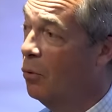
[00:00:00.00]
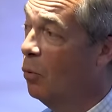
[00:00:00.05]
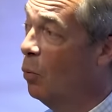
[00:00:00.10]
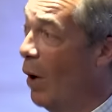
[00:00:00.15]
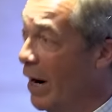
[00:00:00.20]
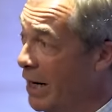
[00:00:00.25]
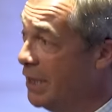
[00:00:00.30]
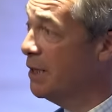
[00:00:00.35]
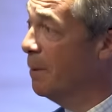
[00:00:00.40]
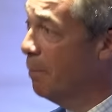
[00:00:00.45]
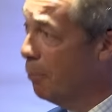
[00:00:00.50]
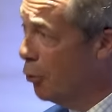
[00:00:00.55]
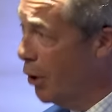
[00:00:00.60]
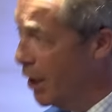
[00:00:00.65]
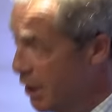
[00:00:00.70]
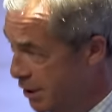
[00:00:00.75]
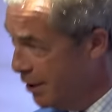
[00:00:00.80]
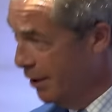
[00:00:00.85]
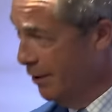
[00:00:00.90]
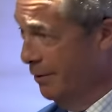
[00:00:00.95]
went to
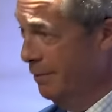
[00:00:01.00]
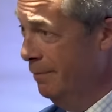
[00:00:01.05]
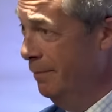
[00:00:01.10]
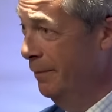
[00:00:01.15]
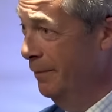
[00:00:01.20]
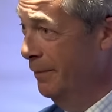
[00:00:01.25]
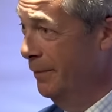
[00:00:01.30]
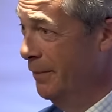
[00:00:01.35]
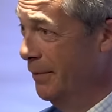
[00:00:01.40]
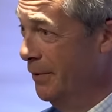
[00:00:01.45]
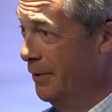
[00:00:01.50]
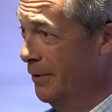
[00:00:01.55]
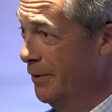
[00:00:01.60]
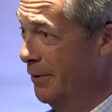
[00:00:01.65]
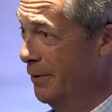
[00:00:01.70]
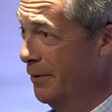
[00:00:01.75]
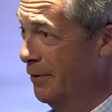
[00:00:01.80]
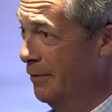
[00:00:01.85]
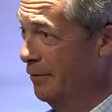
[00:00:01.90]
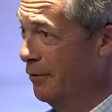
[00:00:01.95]
prison
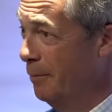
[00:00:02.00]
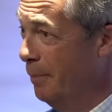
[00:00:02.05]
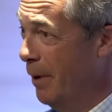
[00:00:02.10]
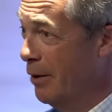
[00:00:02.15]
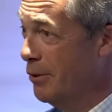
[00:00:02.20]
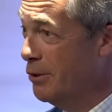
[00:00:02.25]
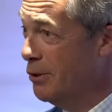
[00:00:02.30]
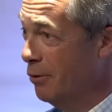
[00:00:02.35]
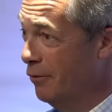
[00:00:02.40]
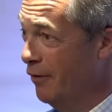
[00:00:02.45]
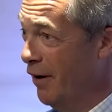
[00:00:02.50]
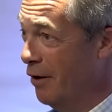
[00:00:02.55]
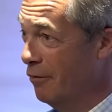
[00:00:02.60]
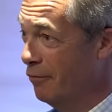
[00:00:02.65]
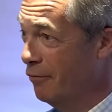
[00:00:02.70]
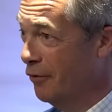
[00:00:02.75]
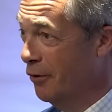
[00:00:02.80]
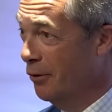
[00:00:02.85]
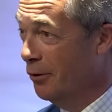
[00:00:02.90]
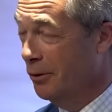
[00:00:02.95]
for postal
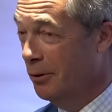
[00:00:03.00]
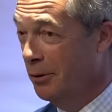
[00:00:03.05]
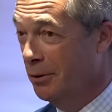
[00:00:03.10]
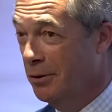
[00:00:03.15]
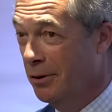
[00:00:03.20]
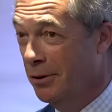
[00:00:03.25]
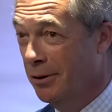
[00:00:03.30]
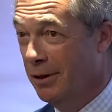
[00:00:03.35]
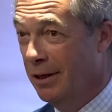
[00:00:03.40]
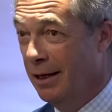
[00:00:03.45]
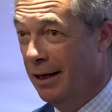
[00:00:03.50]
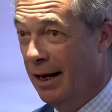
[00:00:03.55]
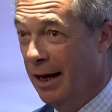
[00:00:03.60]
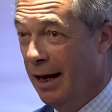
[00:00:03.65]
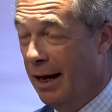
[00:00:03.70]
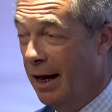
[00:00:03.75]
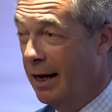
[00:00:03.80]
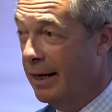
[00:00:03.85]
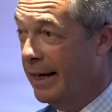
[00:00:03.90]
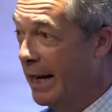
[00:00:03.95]
vote fraud,
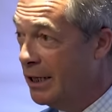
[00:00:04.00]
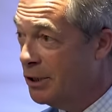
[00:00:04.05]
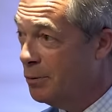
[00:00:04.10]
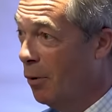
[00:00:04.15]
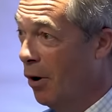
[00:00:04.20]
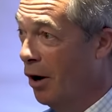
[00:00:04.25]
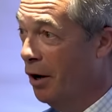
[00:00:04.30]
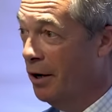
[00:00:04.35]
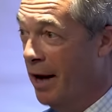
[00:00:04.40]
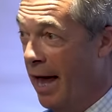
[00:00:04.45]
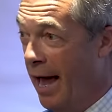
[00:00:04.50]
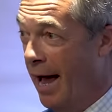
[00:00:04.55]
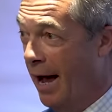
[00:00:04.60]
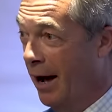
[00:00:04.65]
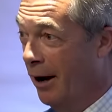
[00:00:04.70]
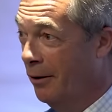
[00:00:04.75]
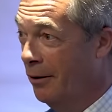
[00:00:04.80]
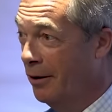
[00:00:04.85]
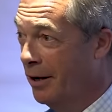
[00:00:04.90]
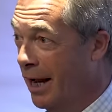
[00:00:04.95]
and guess what
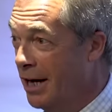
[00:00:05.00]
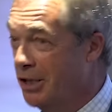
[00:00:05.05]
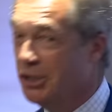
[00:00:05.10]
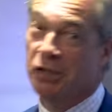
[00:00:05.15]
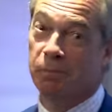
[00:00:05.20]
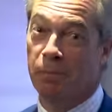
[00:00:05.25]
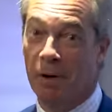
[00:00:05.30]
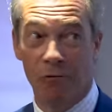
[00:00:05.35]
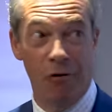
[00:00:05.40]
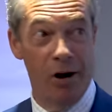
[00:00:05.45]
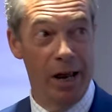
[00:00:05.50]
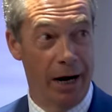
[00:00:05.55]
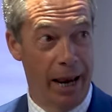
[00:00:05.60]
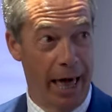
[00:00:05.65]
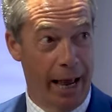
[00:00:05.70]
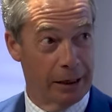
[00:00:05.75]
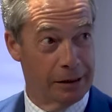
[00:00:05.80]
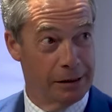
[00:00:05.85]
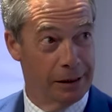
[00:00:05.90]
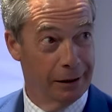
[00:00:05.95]
now? He's just been re
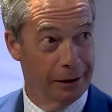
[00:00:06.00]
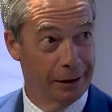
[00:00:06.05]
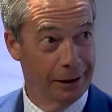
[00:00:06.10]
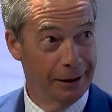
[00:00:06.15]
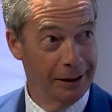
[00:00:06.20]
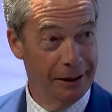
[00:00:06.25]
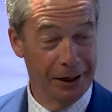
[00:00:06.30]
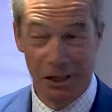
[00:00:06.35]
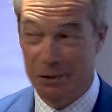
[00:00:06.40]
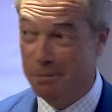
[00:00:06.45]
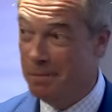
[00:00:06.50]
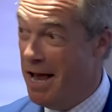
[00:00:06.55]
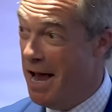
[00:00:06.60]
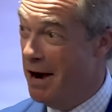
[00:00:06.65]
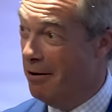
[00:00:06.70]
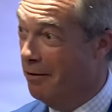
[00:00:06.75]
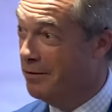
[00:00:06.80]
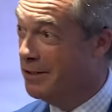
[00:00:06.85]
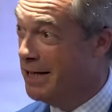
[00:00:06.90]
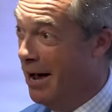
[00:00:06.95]
elected as
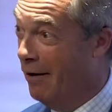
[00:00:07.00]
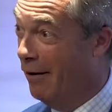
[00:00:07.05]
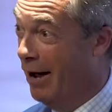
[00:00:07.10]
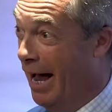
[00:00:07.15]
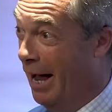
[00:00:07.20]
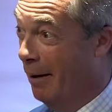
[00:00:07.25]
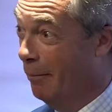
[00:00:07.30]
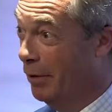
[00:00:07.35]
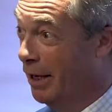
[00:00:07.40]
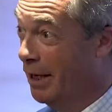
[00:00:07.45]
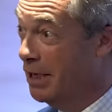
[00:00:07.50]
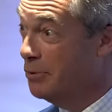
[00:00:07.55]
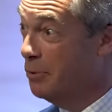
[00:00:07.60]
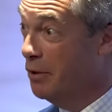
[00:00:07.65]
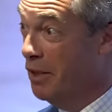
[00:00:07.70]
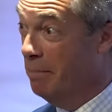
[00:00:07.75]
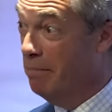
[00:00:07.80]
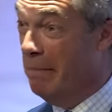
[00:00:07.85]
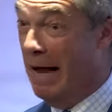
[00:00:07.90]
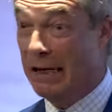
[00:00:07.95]
mayor of Tower Hamlets
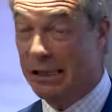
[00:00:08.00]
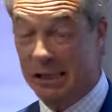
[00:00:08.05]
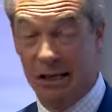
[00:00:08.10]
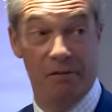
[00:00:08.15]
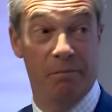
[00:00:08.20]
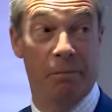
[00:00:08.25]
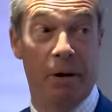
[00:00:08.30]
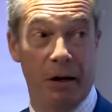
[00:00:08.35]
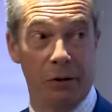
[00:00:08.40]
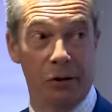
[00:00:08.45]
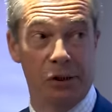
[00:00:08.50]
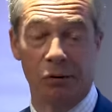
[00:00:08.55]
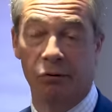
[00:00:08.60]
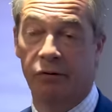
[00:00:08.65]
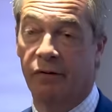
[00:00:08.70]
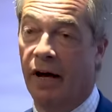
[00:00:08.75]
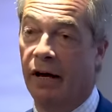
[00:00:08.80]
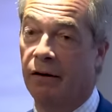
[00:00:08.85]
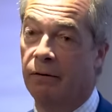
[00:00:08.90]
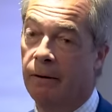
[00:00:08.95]
with a massive postal
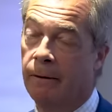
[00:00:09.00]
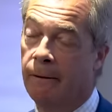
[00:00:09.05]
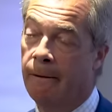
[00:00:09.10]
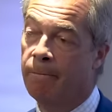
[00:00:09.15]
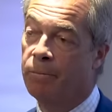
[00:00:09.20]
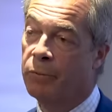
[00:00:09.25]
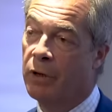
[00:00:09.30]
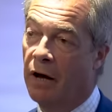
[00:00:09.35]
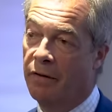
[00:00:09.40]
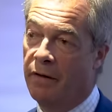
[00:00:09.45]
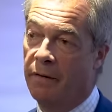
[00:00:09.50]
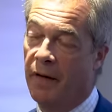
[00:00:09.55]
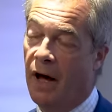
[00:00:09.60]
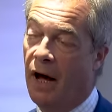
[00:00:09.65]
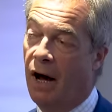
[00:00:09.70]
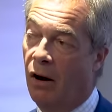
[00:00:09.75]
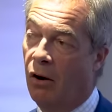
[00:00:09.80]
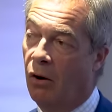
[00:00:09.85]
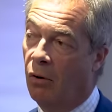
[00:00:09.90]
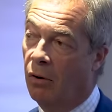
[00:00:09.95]
vote. I think the
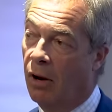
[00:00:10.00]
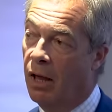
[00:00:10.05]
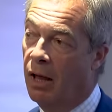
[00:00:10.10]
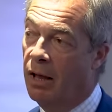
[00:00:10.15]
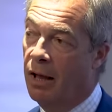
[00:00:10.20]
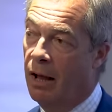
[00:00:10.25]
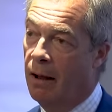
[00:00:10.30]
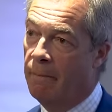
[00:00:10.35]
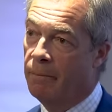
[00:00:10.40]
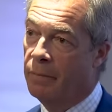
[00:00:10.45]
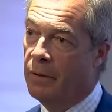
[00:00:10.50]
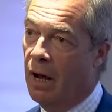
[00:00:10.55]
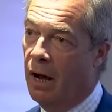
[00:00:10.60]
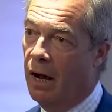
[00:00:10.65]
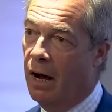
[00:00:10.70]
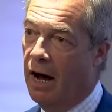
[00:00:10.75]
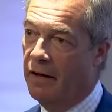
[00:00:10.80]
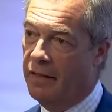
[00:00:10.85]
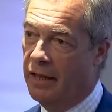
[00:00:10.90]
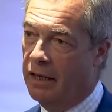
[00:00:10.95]
whole,
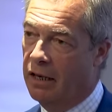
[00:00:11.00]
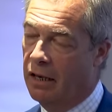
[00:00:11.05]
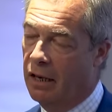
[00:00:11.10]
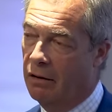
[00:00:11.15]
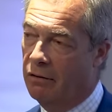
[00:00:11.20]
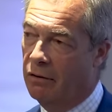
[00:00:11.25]
I think